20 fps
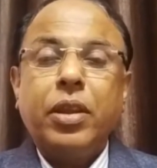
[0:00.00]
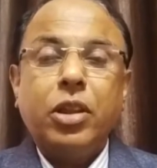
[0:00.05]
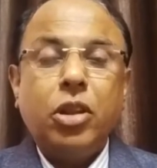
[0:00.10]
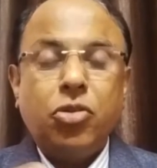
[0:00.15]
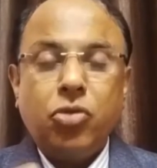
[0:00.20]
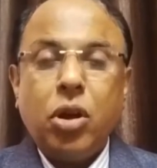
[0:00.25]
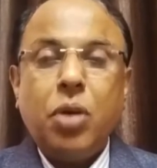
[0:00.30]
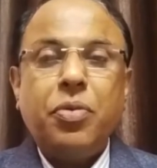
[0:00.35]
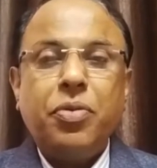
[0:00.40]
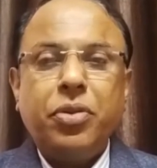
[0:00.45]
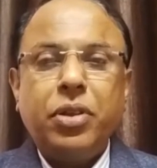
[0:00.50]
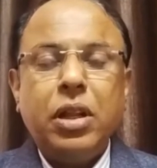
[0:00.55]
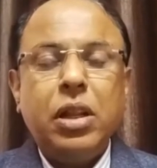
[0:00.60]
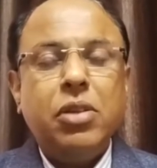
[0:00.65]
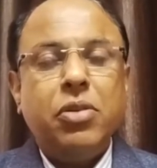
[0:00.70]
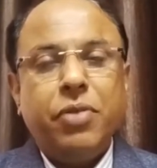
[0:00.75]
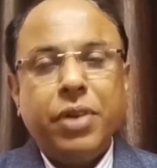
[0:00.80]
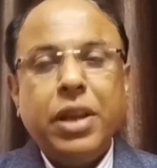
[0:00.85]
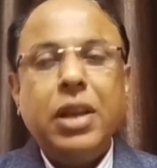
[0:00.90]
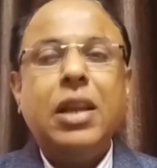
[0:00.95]
the soft
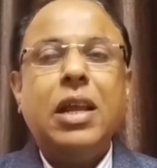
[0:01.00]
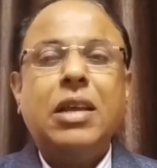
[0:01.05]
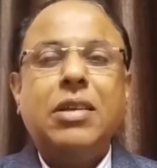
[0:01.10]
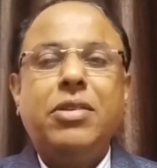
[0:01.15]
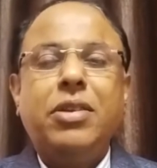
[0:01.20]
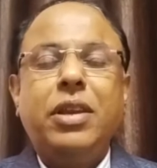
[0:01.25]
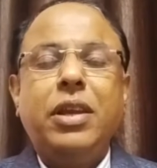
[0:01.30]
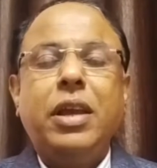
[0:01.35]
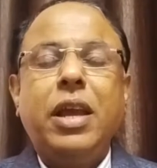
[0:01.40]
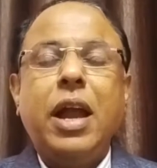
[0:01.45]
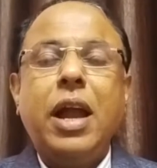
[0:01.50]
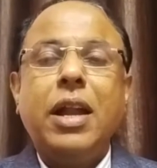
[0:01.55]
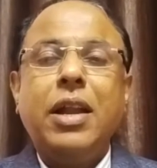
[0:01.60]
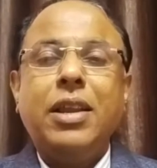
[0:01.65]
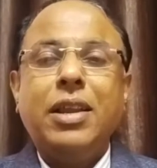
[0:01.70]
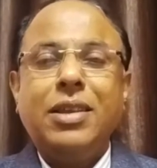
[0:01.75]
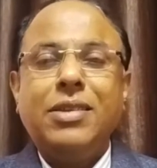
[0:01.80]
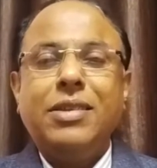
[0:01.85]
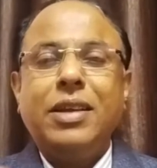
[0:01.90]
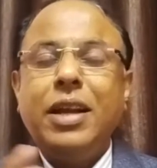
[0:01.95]
skills very nicely,
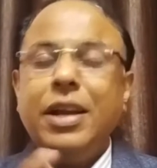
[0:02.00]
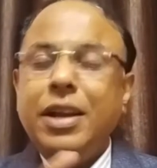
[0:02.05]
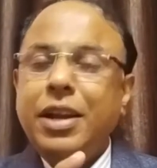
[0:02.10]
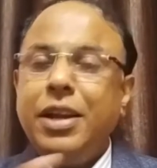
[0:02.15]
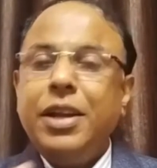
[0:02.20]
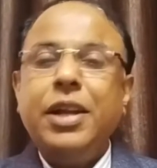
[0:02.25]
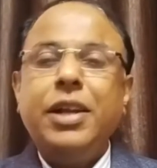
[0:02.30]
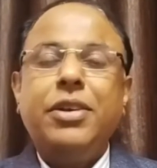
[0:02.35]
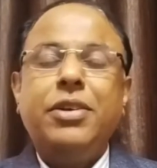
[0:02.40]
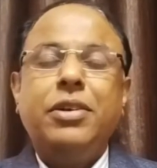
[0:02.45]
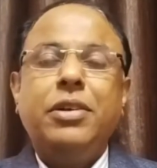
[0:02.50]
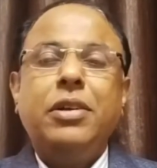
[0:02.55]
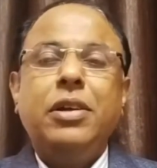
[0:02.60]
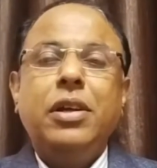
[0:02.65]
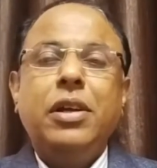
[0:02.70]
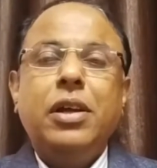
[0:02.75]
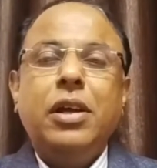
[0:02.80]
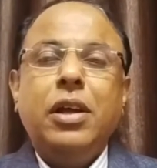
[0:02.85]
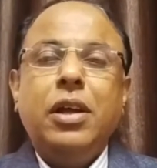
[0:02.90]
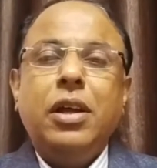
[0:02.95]
and they said in it
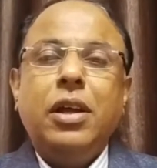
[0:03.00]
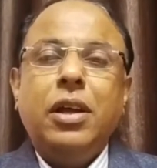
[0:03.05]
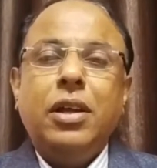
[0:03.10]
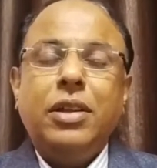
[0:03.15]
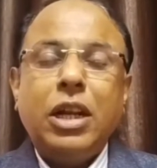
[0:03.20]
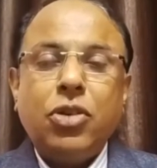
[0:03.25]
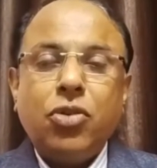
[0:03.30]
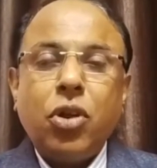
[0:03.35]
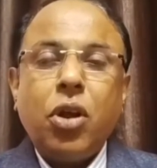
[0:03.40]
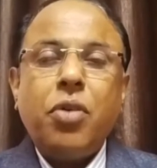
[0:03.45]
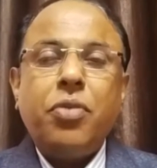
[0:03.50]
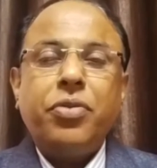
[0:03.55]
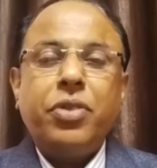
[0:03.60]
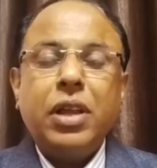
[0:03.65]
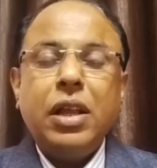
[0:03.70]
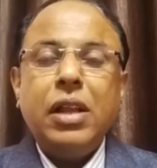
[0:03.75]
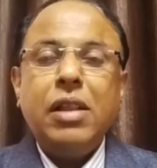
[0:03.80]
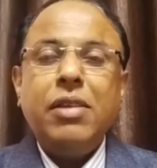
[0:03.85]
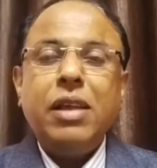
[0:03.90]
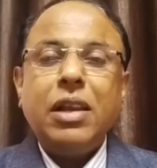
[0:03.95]
that soft
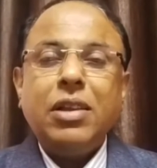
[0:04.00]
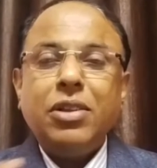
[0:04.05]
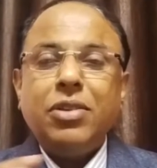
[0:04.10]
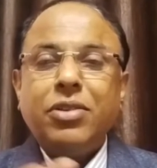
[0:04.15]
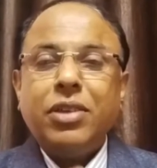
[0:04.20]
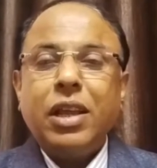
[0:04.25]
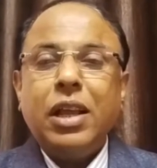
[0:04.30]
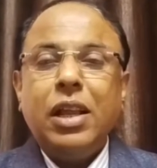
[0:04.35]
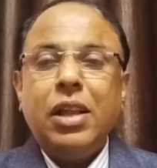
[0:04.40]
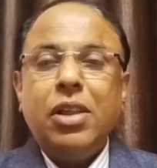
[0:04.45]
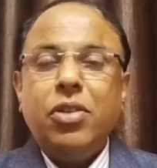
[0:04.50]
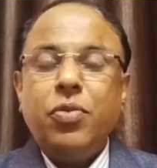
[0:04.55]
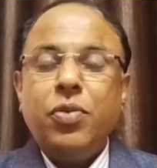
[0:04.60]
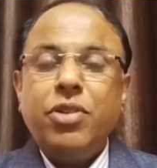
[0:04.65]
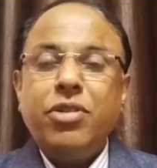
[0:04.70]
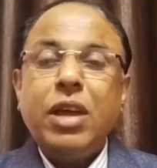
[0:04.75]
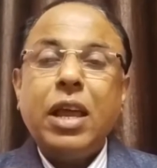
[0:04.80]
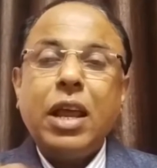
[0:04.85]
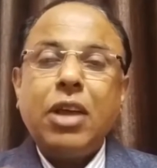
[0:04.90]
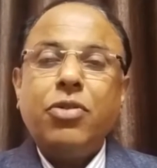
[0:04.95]
skills are the skills
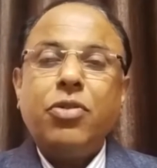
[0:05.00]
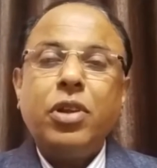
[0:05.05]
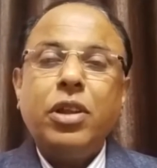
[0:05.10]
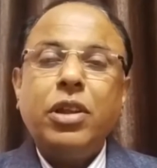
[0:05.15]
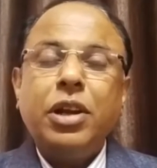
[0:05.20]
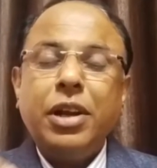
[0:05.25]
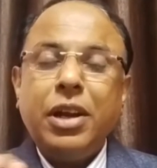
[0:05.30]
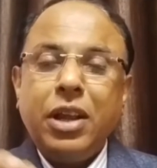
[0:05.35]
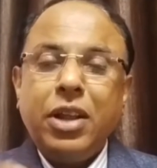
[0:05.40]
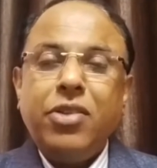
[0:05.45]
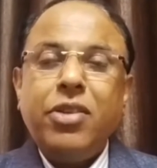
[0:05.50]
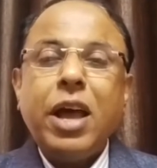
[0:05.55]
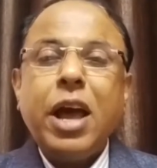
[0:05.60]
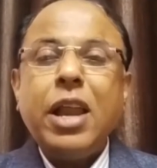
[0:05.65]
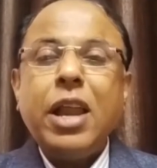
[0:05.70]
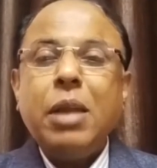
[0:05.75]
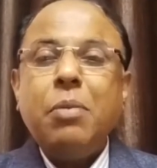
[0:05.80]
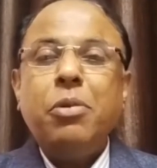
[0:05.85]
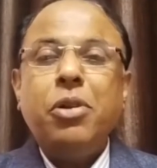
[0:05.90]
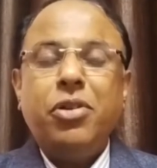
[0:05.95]
which are actually the
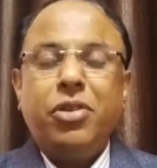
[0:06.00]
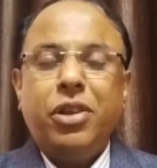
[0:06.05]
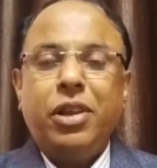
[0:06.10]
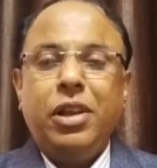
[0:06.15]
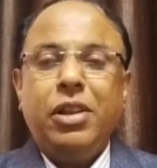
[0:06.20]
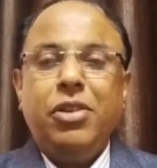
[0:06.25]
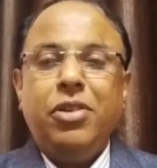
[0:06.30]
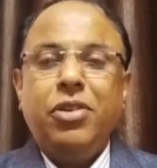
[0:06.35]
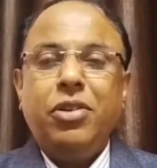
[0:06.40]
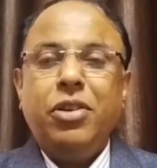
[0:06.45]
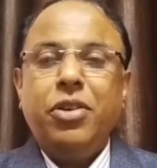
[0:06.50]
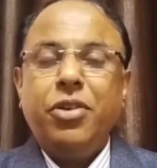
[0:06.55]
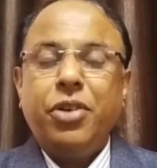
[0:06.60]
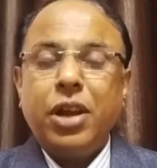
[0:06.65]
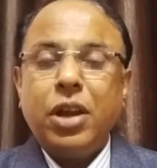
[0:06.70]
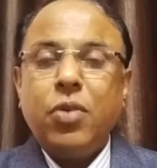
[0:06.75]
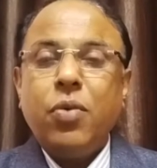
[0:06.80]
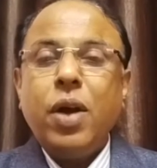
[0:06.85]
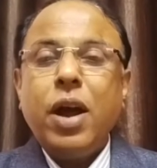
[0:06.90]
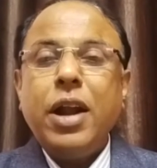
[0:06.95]
desirable skills
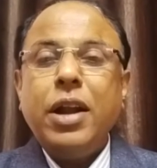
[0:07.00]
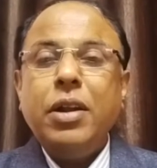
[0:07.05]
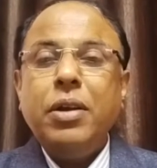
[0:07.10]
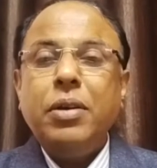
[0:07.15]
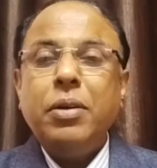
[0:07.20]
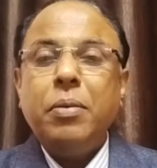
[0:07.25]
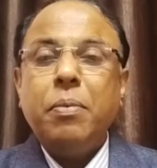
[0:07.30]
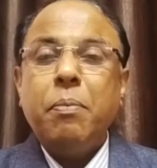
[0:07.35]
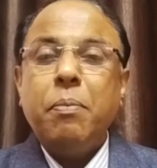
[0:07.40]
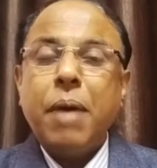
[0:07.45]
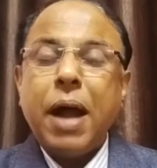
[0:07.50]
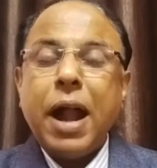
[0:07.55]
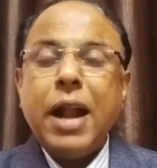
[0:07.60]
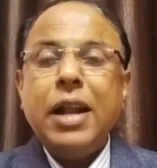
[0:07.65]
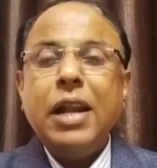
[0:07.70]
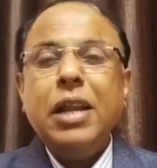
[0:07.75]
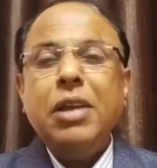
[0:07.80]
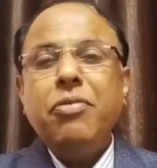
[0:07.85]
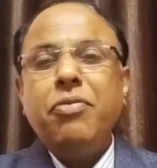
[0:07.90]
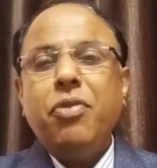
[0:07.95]
required
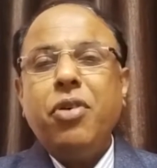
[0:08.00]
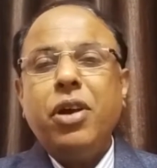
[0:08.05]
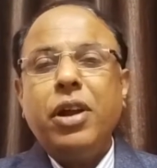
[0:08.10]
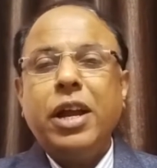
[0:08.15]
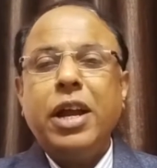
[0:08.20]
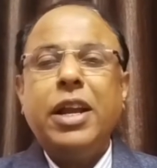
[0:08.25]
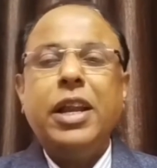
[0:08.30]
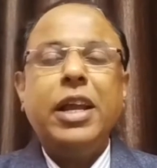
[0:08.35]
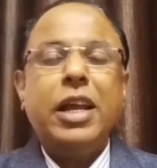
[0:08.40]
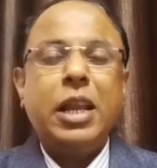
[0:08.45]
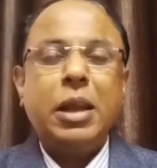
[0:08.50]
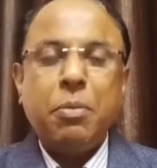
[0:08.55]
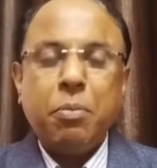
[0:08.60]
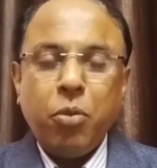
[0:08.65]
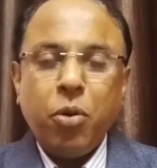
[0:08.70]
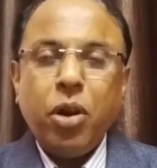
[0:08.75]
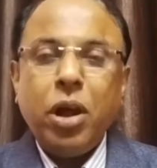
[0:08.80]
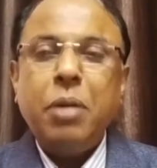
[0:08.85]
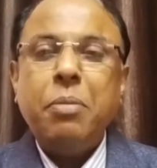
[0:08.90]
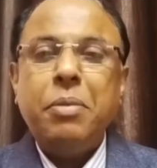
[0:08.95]
badly for getting an
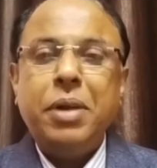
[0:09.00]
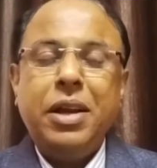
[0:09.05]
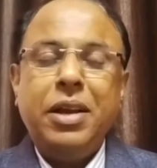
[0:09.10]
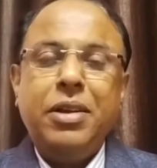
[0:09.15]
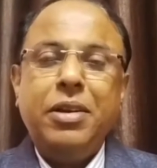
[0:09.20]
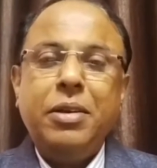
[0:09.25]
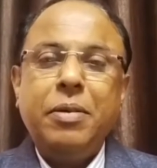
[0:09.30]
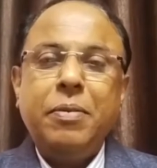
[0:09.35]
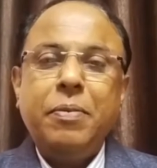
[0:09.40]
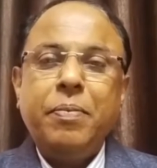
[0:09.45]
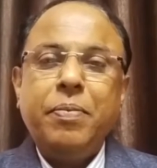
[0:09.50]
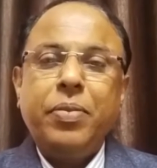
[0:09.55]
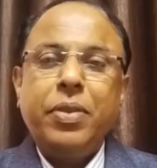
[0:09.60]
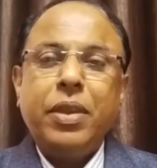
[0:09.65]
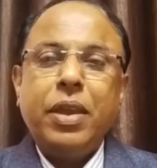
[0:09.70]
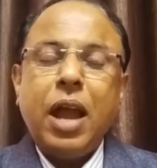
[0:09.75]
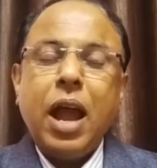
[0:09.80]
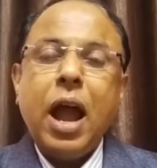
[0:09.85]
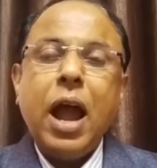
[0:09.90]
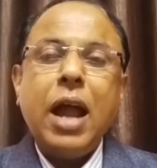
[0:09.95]
employment
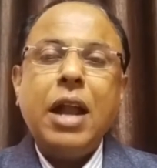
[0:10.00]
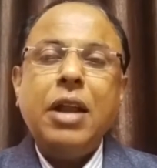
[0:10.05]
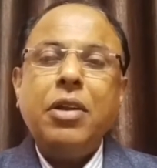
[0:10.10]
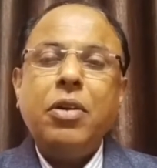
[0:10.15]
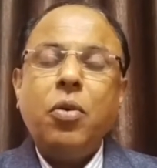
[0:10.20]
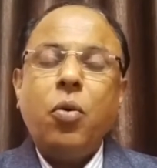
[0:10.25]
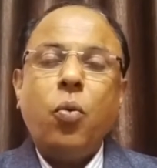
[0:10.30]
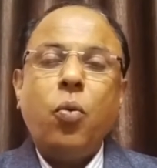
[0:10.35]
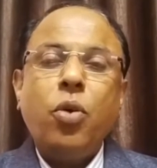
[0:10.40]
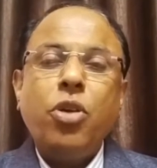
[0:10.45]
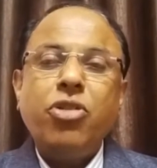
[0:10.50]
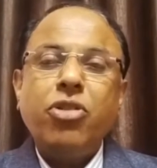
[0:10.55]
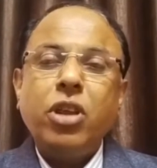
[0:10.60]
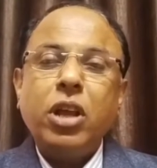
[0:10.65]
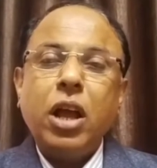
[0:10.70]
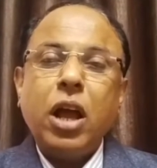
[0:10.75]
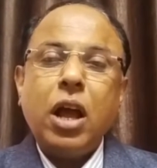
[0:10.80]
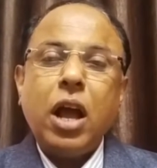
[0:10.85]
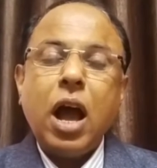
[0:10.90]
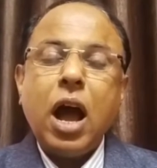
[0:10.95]
and which
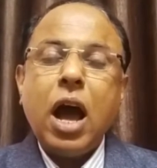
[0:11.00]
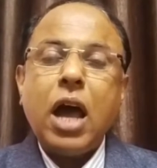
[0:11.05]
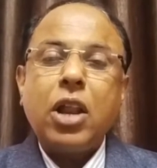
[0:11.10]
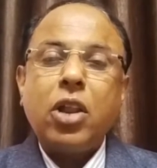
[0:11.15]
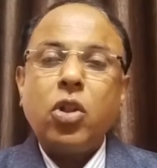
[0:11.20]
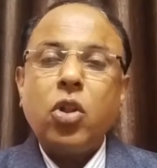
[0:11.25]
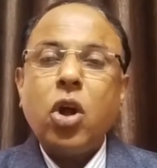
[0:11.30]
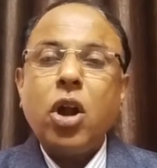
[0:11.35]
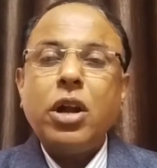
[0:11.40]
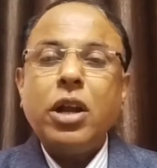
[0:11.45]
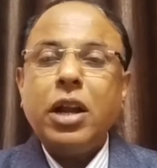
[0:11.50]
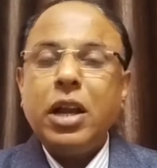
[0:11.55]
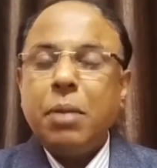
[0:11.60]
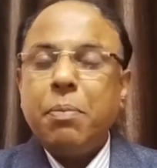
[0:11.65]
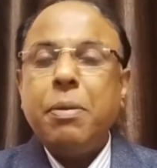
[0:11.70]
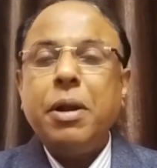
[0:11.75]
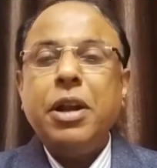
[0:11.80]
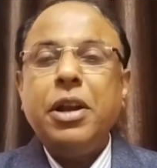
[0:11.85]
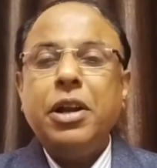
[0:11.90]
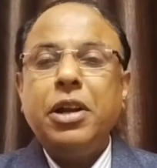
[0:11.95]
are not
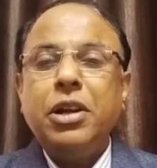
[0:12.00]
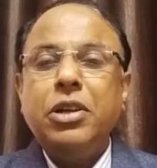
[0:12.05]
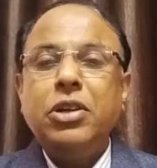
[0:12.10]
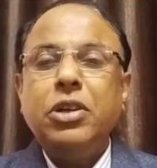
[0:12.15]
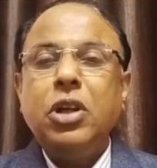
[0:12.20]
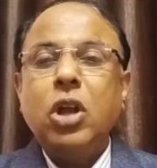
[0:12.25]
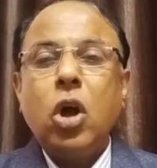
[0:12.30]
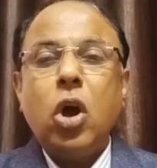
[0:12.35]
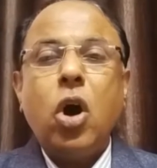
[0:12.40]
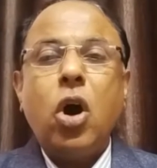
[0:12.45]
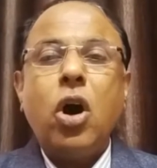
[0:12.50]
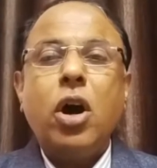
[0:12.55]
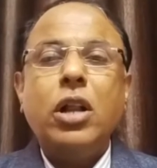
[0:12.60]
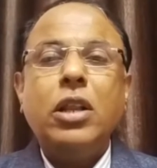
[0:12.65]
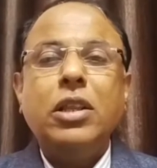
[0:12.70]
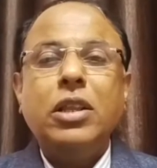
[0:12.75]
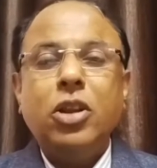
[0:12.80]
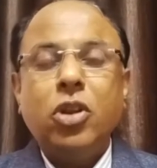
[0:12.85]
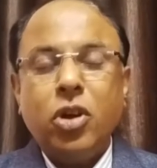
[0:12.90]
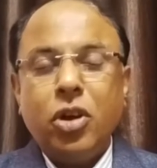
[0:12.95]
dependent
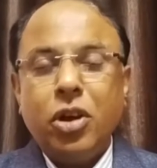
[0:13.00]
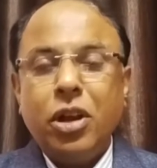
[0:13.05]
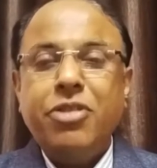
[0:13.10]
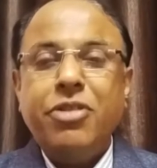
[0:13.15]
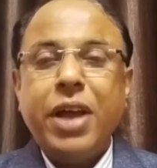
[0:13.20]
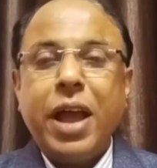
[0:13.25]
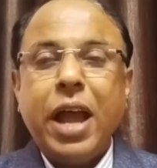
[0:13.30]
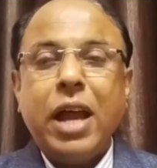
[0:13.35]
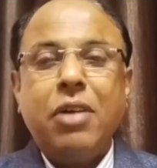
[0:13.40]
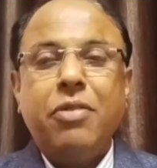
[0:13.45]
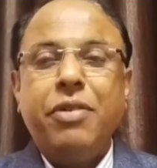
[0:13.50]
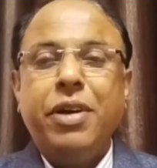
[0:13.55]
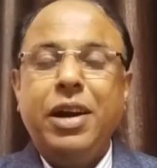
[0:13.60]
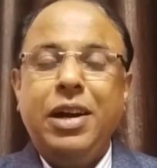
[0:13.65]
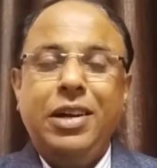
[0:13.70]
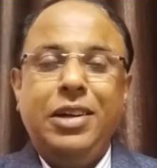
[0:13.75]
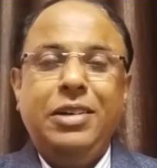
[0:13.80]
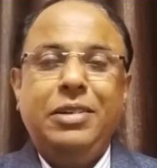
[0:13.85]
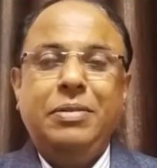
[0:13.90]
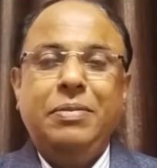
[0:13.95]
on the knowledge
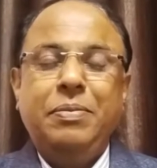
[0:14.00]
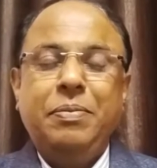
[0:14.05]
acquired.